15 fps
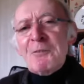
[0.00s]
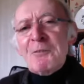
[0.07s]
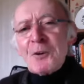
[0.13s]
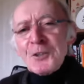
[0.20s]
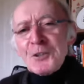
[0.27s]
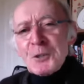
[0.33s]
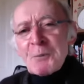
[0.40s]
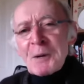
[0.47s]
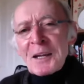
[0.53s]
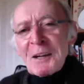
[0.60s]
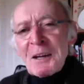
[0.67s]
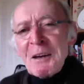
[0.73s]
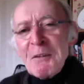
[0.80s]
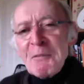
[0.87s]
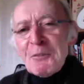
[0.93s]

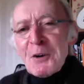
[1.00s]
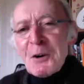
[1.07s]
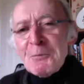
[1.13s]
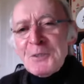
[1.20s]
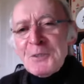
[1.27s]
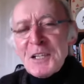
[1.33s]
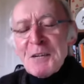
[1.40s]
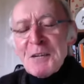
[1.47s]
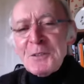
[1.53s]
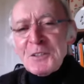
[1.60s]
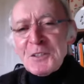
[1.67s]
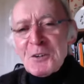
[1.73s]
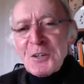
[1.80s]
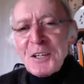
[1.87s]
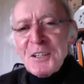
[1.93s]
forcibly from
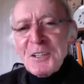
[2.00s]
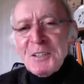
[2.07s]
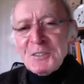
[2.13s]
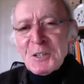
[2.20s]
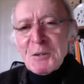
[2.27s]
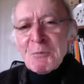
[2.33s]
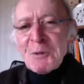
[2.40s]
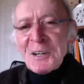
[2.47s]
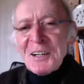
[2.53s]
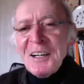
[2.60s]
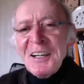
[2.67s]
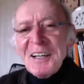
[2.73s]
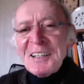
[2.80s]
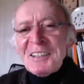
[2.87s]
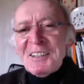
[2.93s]
Stephen's Green or somewhere
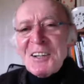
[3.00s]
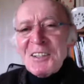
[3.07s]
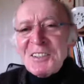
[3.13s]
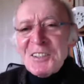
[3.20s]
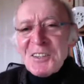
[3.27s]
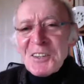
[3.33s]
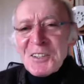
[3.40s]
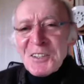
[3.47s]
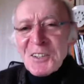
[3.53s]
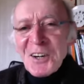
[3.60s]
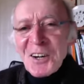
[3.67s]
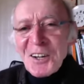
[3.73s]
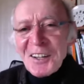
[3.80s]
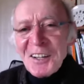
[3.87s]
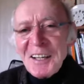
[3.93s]
down to the
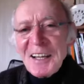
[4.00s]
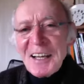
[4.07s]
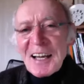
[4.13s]
doll.